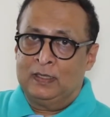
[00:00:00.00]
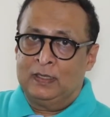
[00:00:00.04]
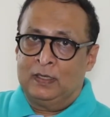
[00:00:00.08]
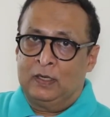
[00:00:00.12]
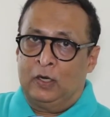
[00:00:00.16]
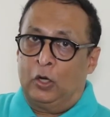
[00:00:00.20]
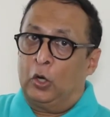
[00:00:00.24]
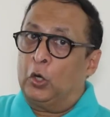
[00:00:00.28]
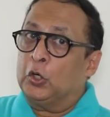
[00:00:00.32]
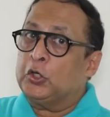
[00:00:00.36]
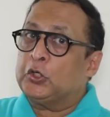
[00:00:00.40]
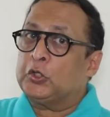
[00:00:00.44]

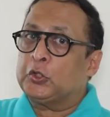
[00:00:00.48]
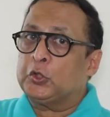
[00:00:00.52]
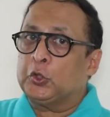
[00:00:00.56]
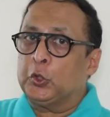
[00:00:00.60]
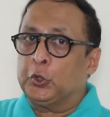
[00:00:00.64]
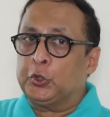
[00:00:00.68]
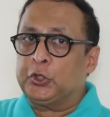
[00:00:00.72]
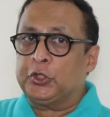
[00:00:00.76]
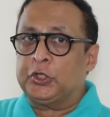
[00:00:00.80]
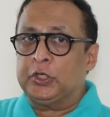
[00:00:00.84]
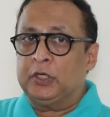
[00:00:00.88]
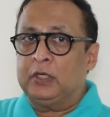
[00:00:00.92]
or
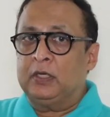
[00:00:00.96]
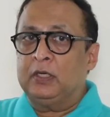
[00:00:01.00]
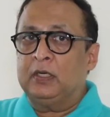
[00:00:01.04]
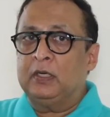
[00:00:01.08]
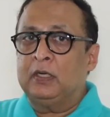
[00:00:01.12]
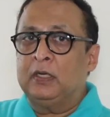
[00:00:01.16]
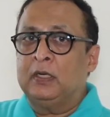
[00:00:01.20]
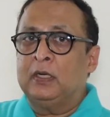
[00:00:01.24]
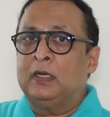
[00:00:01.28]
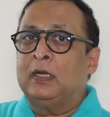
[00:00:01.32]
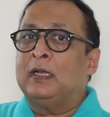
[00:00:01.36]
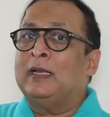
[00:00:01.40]
social
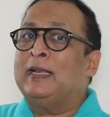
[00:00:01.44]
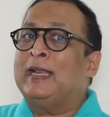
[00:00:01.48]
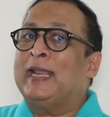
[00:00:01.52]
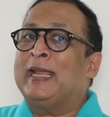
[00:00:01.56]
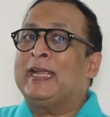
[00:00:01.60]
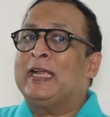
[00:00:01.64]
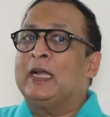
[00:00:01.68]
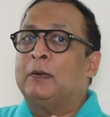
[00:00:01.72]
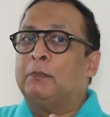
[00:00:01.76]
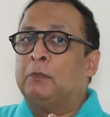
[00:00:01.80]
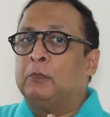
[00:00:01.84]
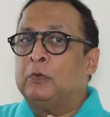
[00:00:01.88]

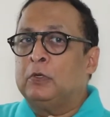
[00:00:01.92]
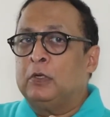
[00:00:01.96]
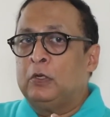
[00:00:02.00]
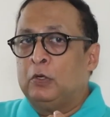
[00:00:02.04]
like a